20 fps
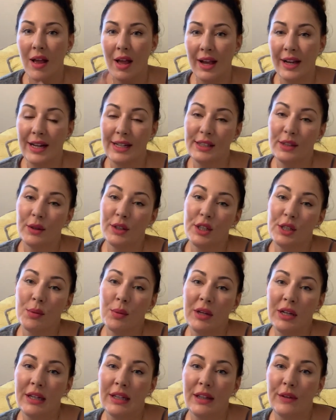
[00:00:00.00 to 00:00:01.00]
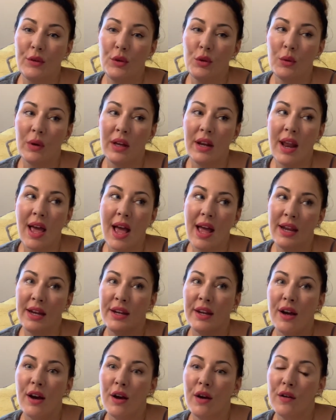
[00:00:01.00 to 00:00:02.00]
Hey guys, so I just wanted to give you an
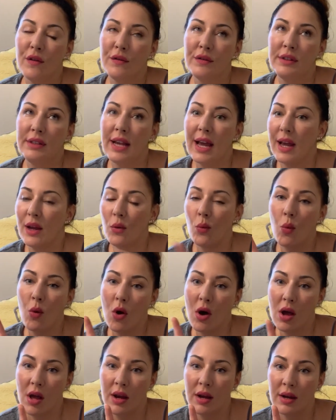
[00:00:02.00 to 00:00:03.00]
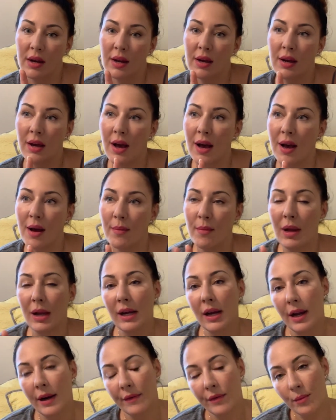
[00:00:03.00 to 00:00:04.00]
end of day one and
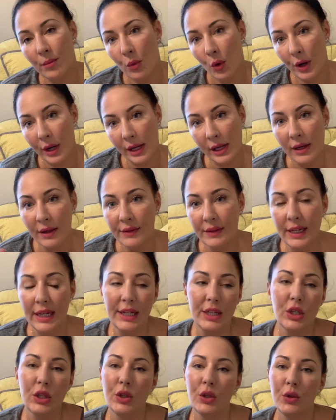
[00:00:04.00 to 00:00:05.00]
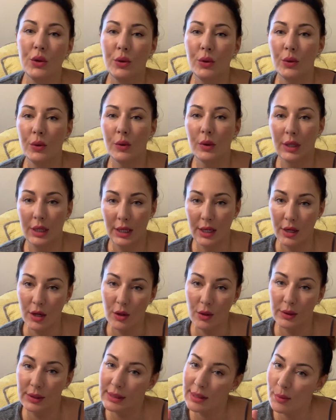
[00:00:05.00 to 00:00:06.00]
kind of morning of day two
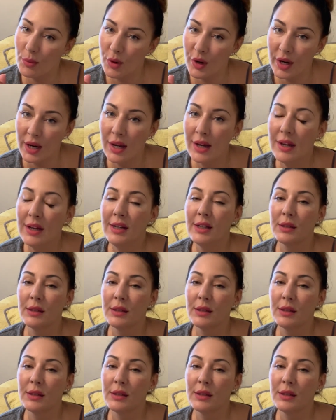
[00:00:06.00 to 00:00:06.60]
keto summary.